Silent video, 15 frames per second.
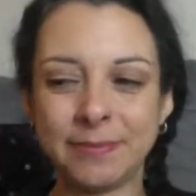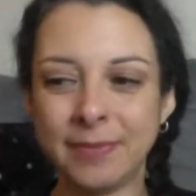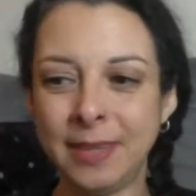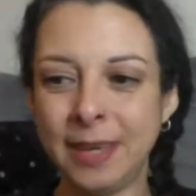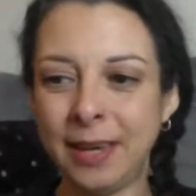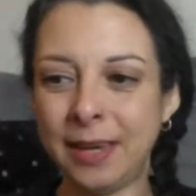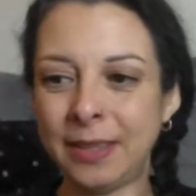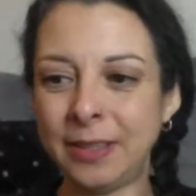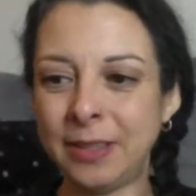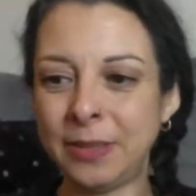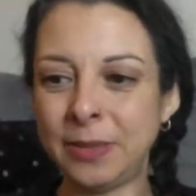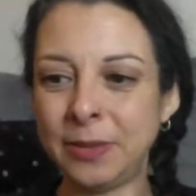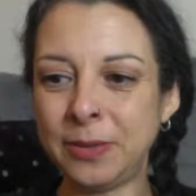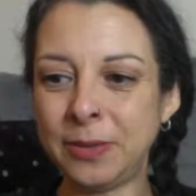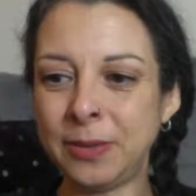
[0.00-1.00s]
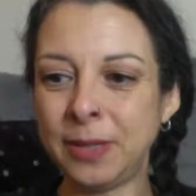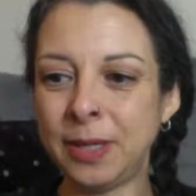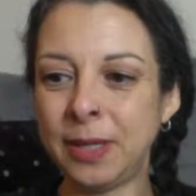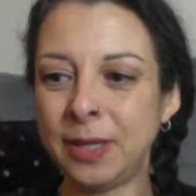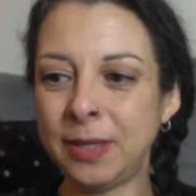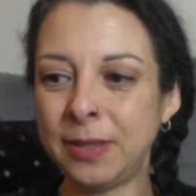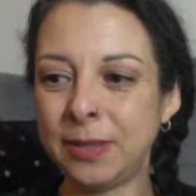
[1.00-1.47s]
Yeah,
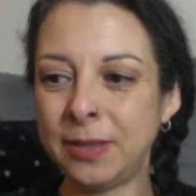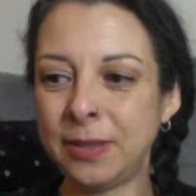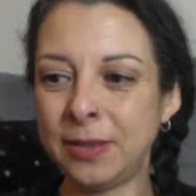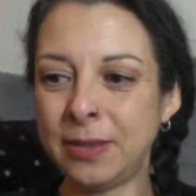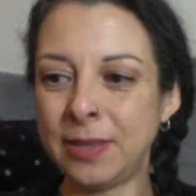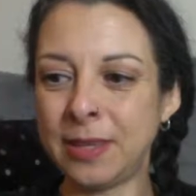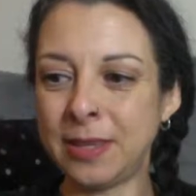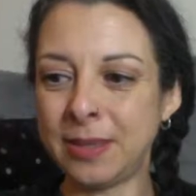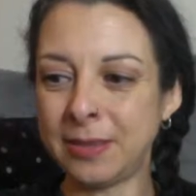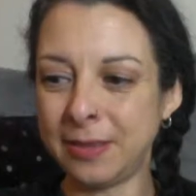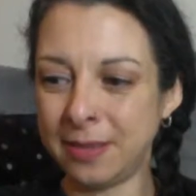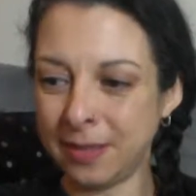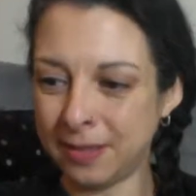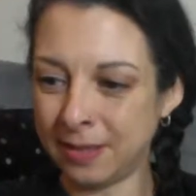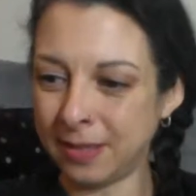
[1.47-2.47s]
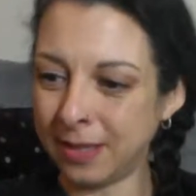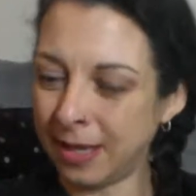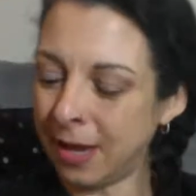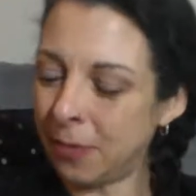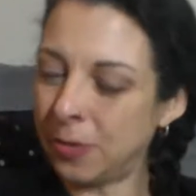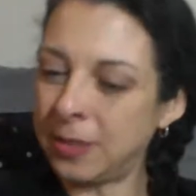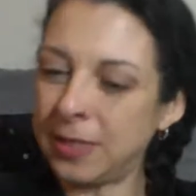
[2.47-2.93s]
this
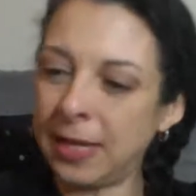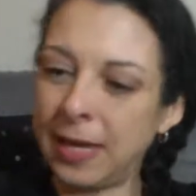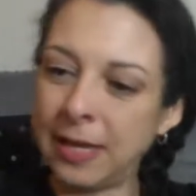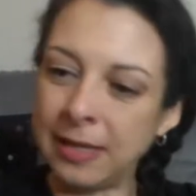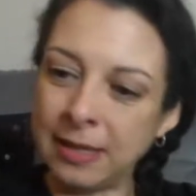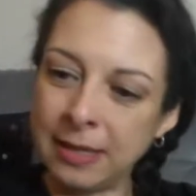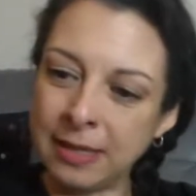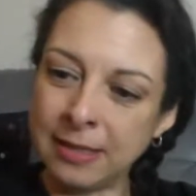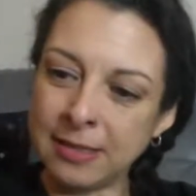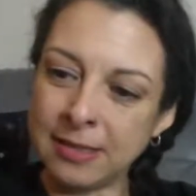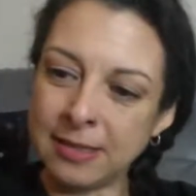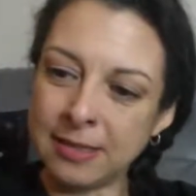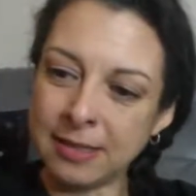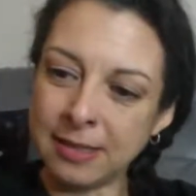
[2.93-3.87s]
again, once again, it's